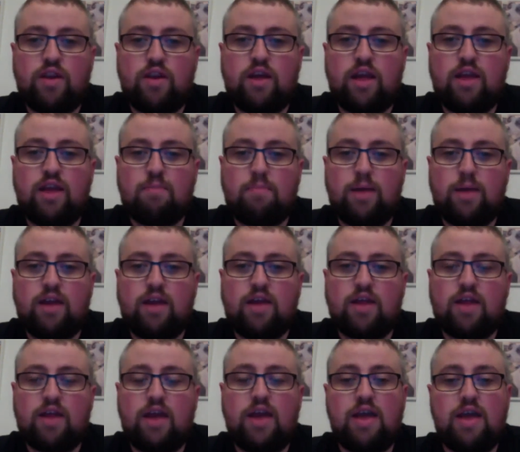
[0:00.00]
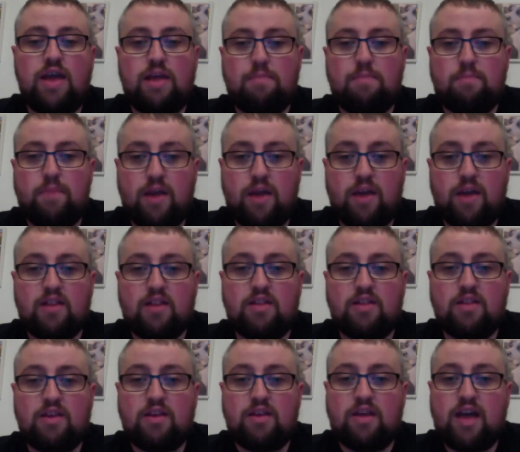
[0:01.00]
in picking
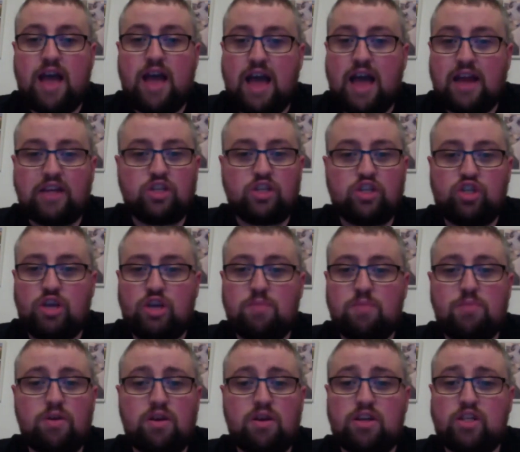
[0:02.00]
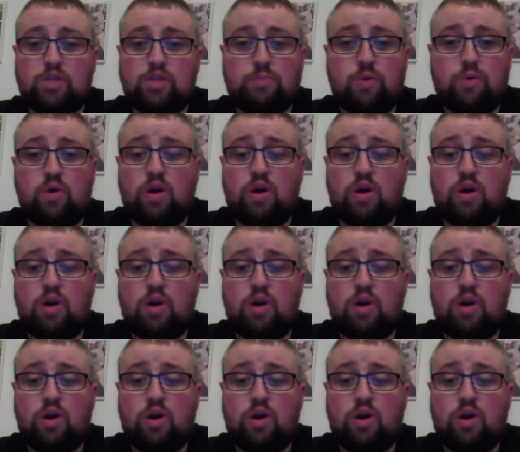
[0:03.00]
Alex Chambers in this spot.